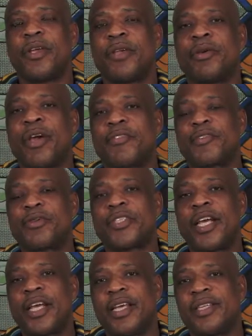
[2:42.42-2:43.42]
you have to
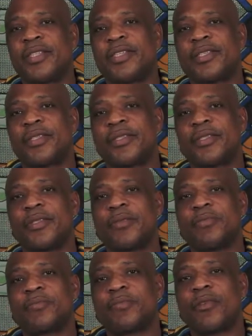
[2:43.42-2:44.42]
change
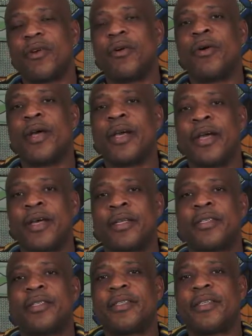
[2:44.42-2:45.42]
or
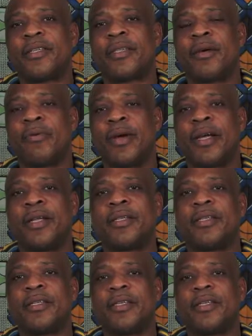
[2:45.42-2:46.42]
add the word